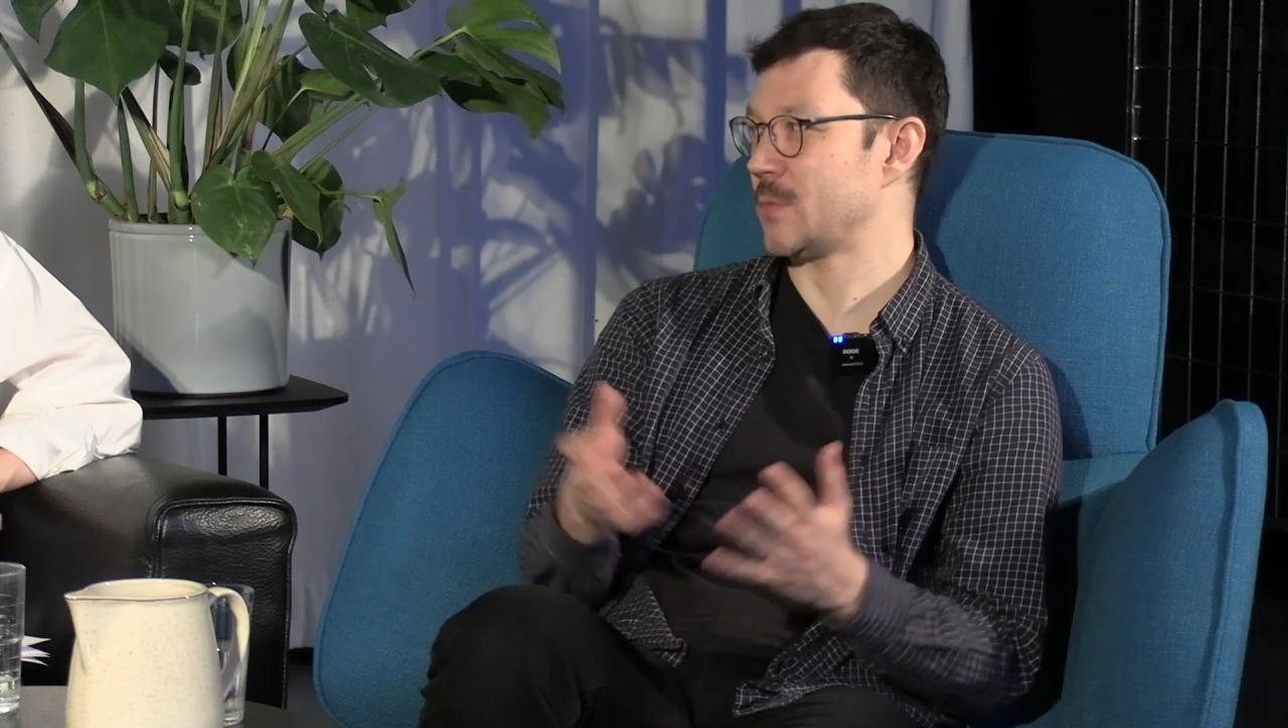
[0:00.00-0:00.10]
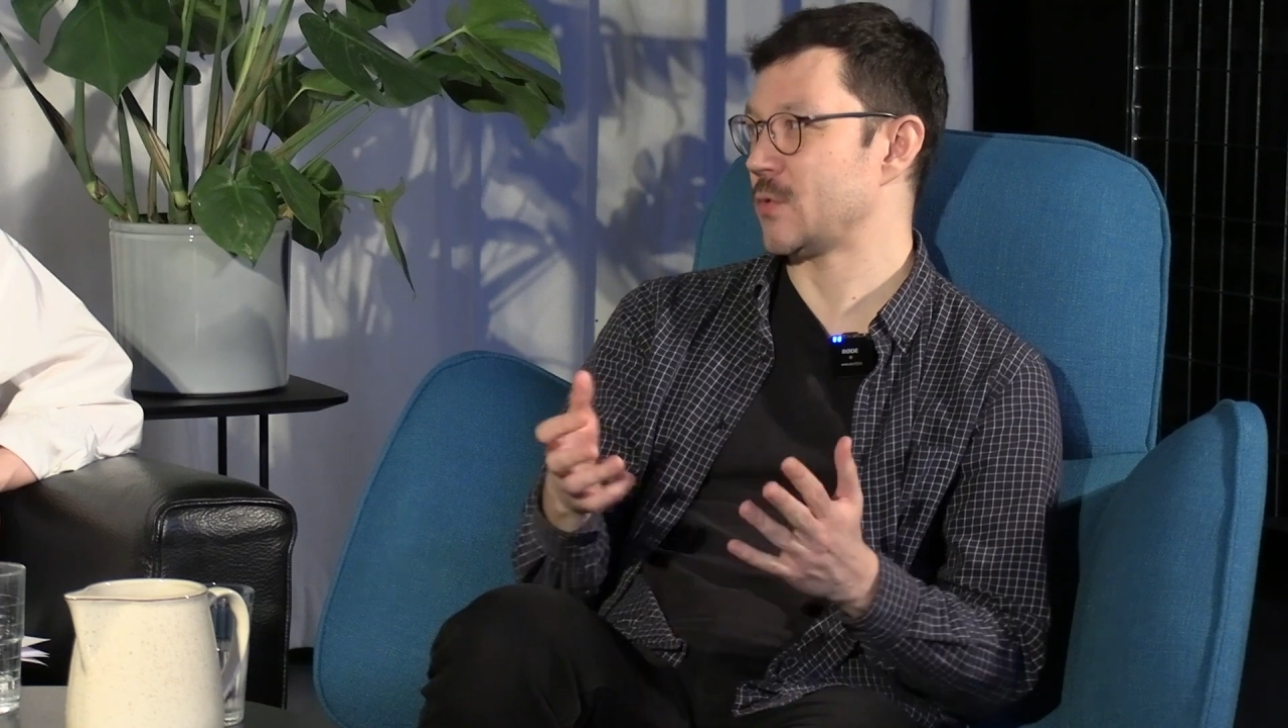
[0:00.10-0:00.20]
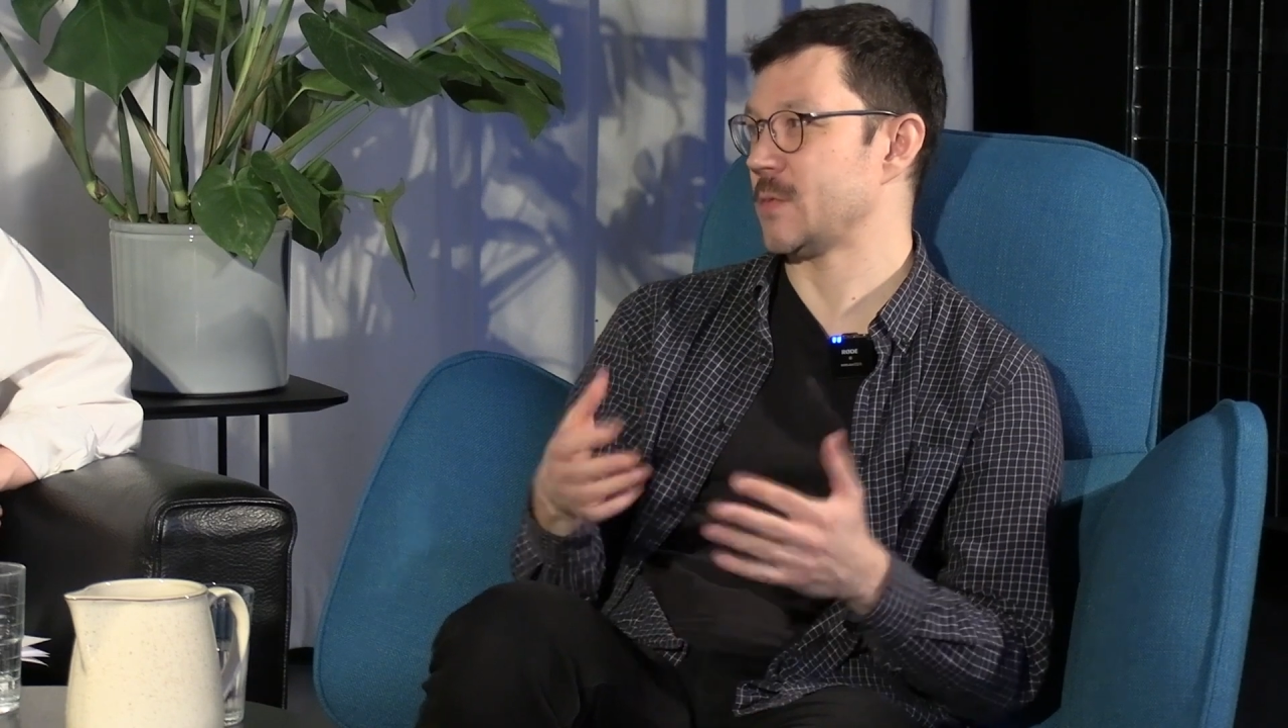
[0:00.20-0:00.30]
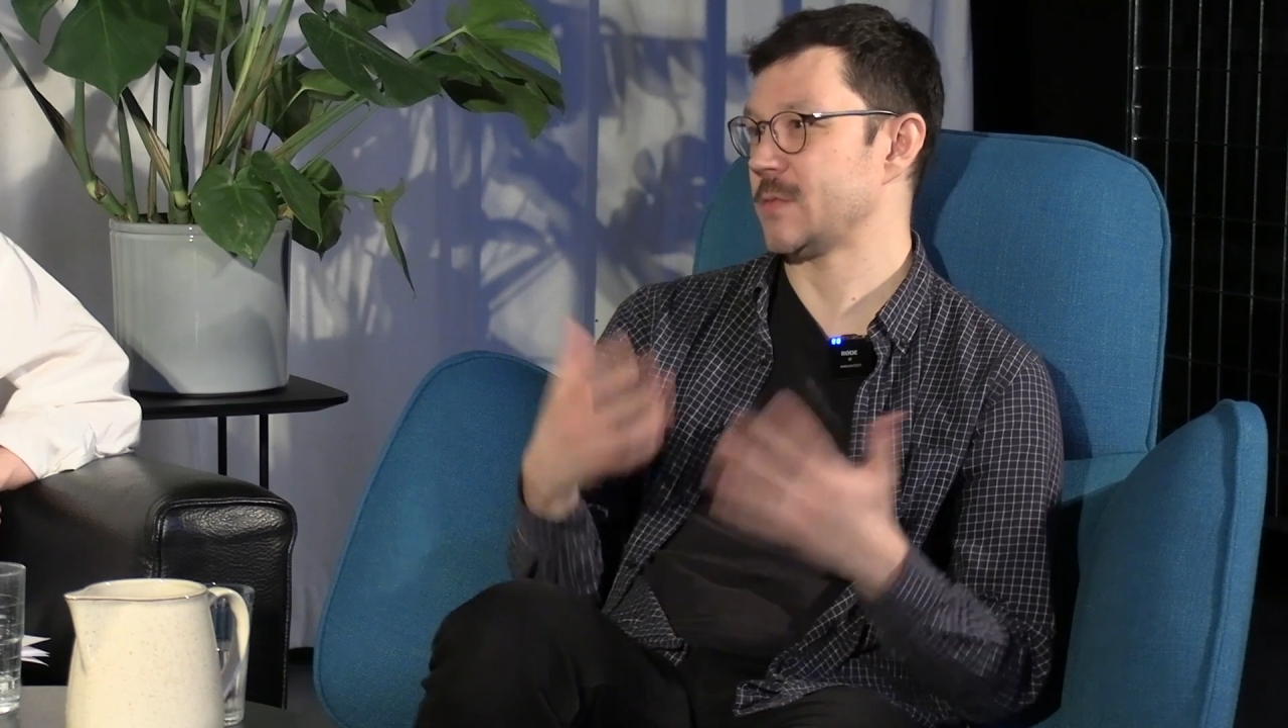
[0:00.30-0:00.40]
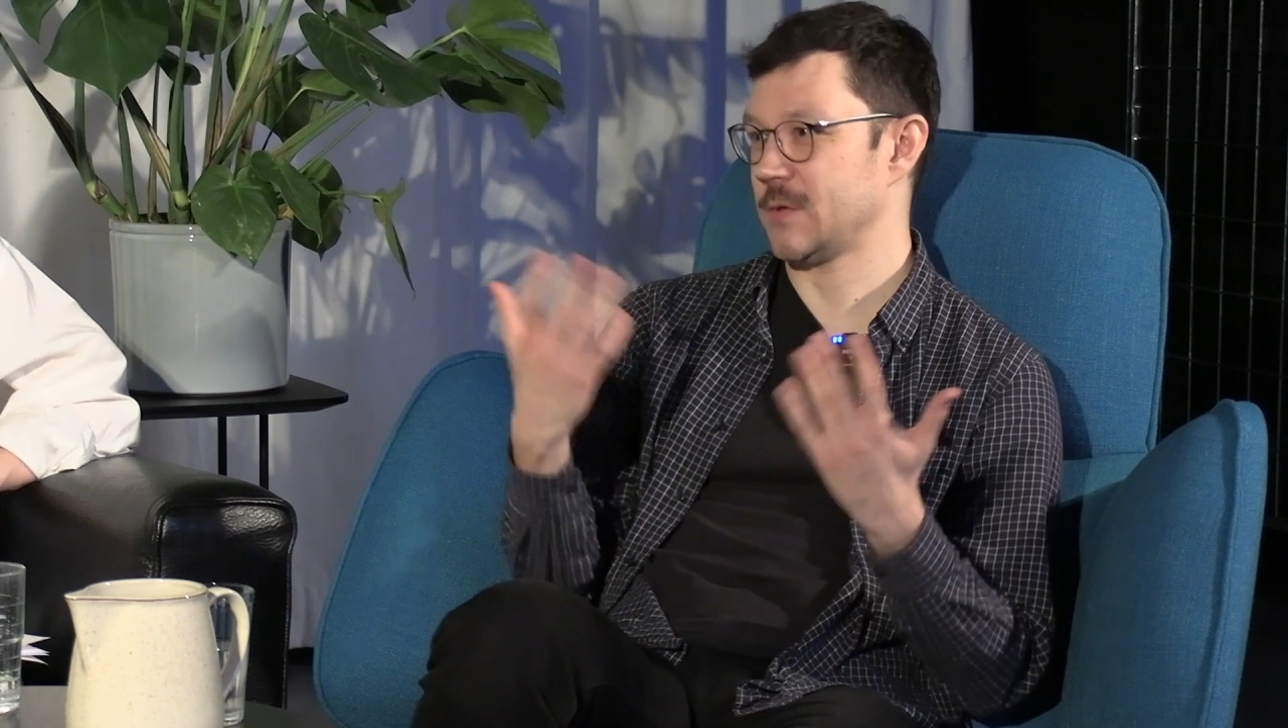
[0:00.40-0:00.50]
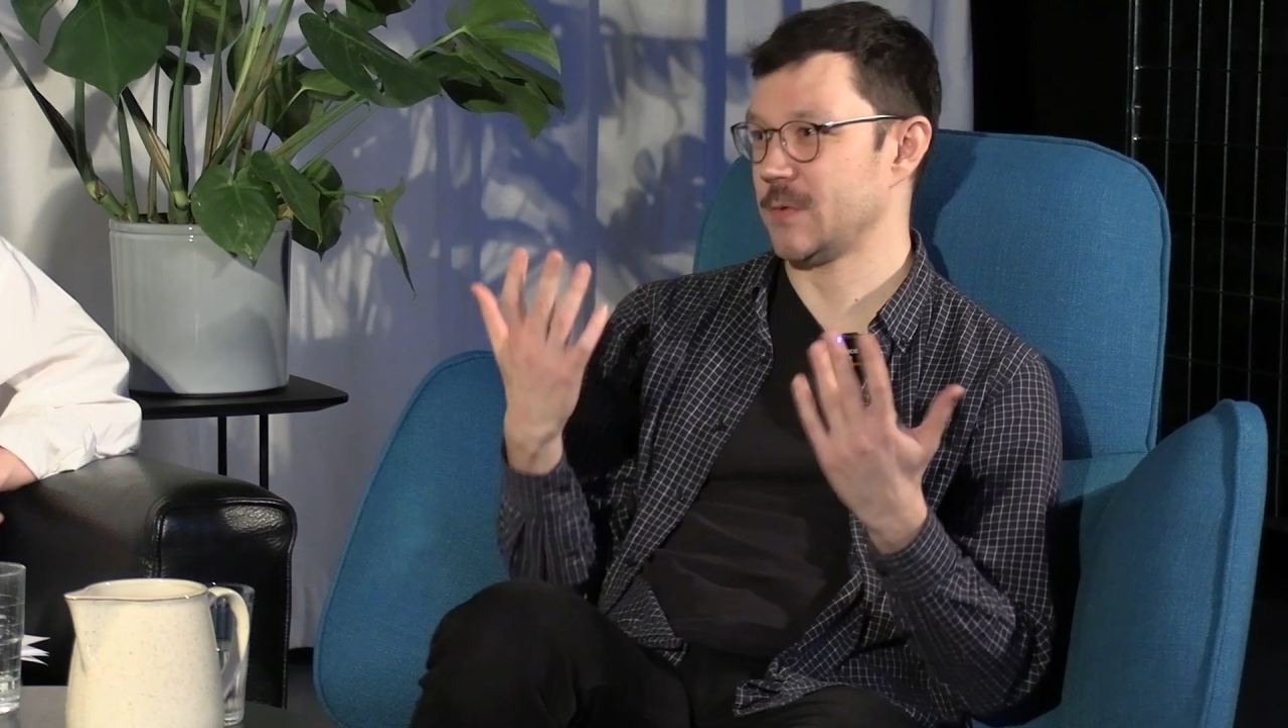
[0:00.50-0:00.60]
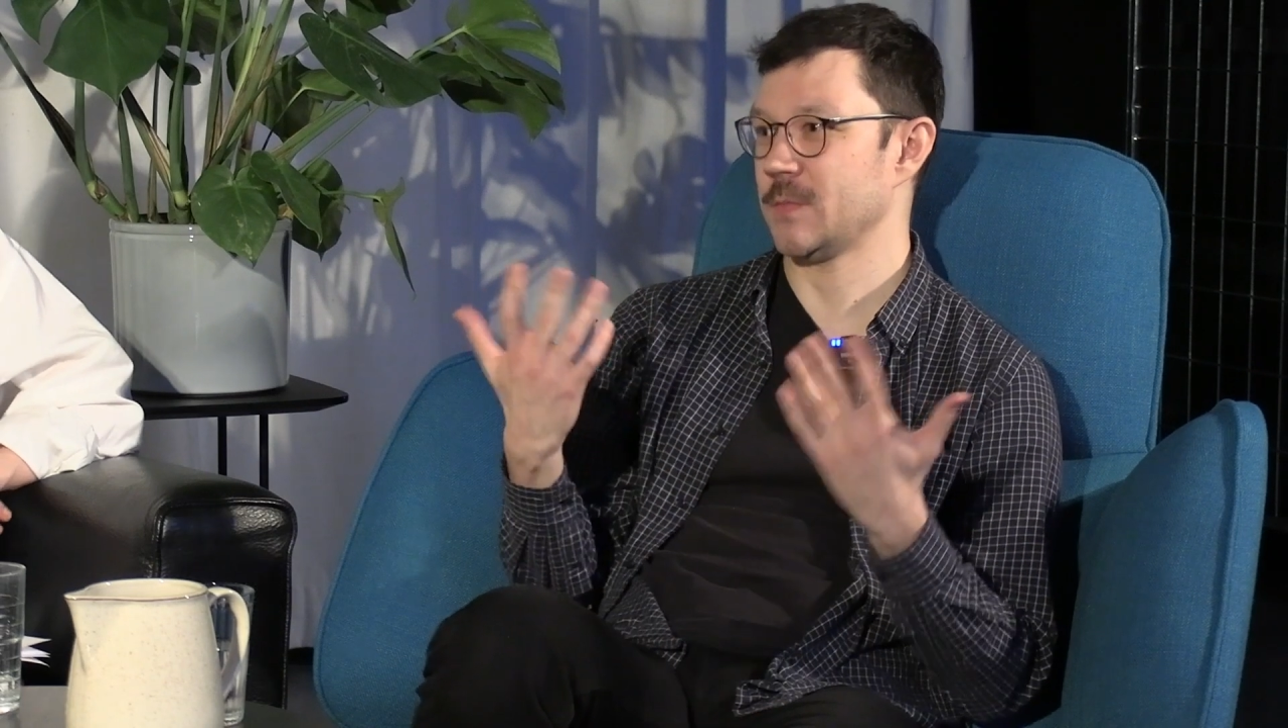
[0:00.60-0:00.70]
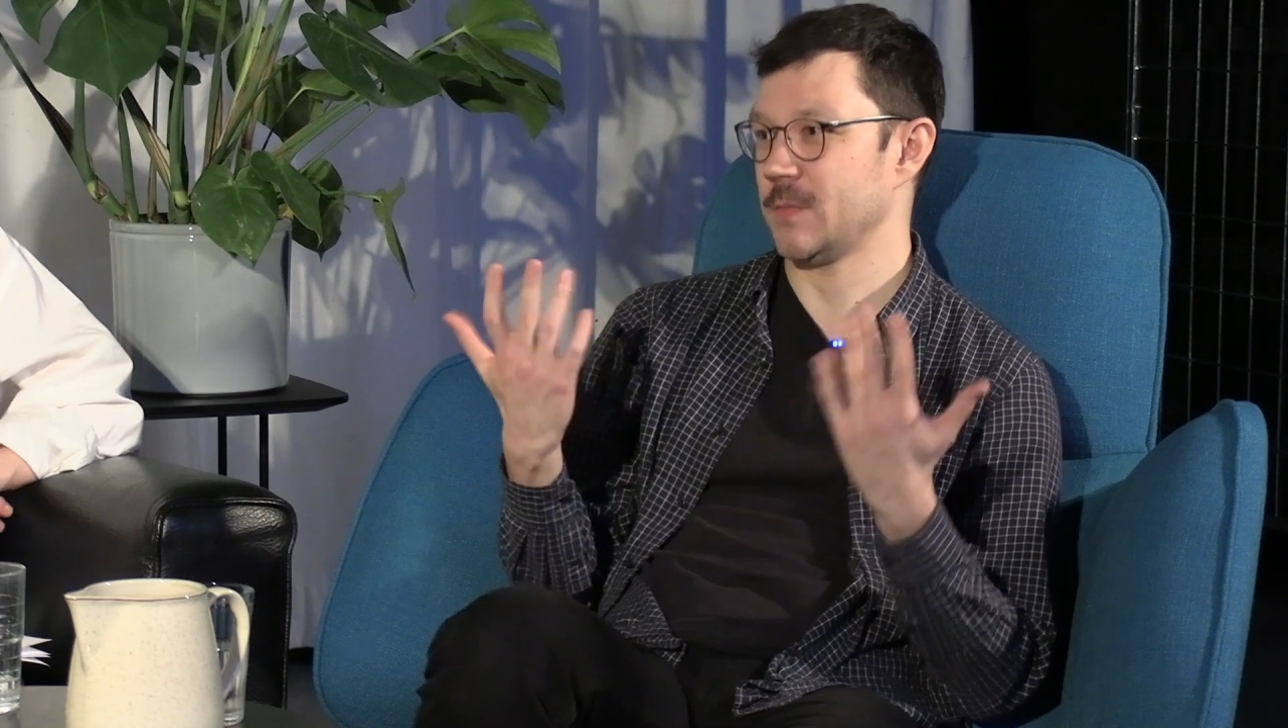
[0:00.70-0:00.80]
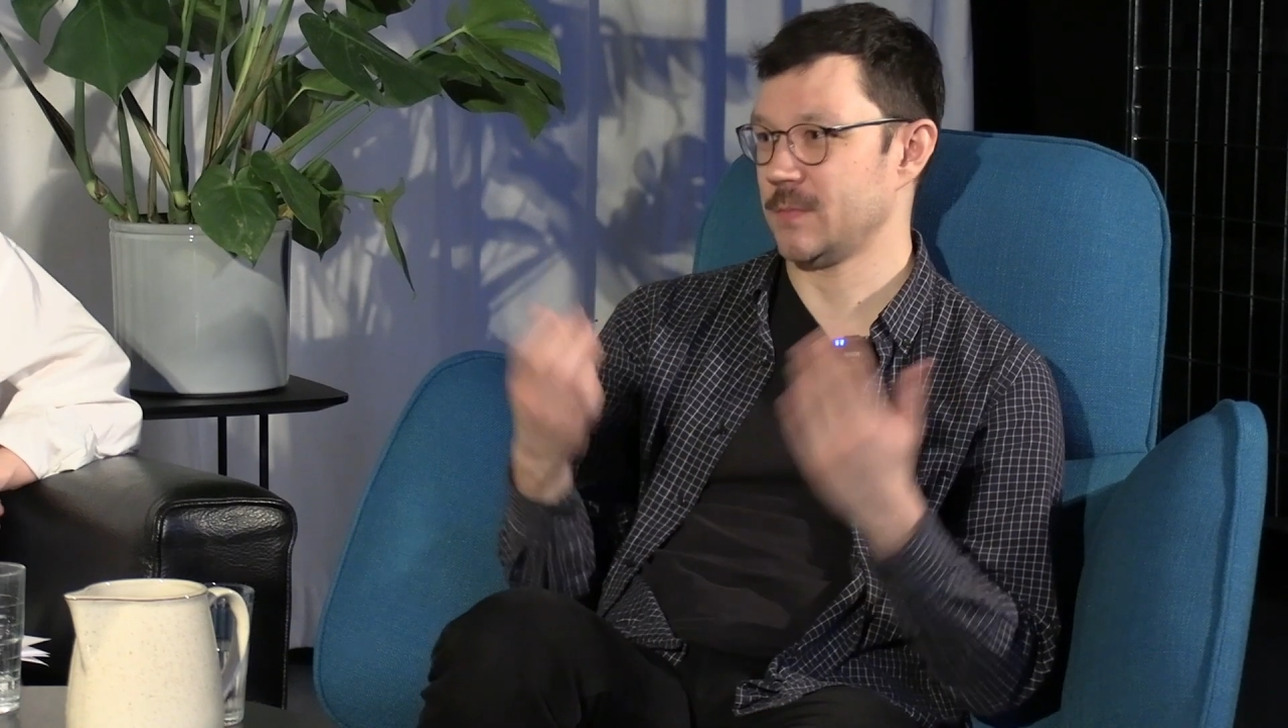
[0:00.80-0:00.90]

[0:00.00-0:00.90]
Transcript: the prompt, so